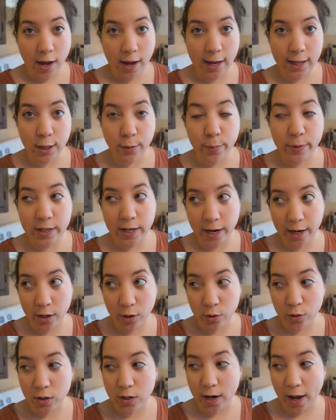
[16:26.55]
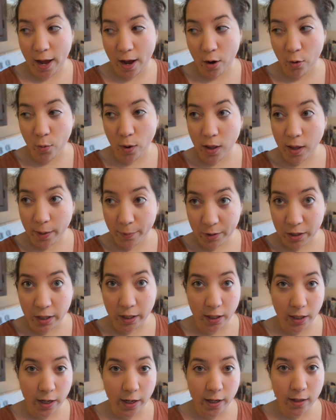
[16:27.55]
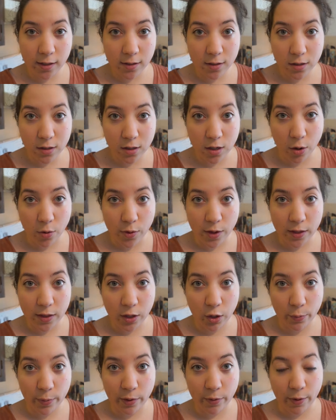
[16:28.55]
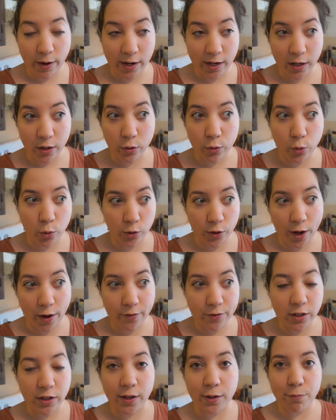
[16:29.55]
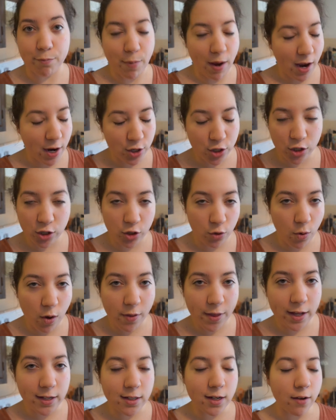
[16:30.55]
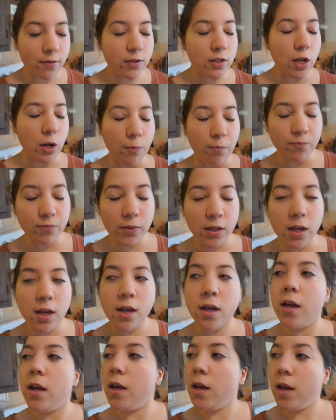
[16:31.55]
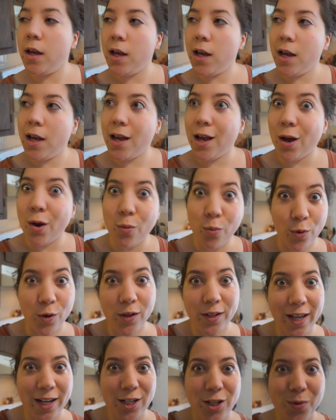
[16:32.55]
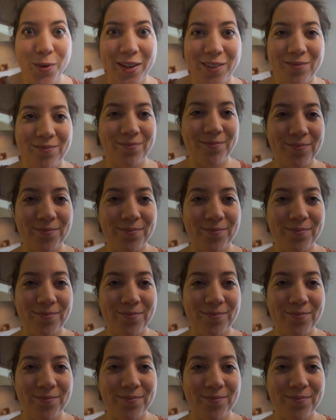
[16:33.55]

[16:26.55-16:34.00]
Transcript: and the potatoes now while I'm cleaning, so that they'll be ready and cooled off to like mash and do all that stuff. So we'll get to it.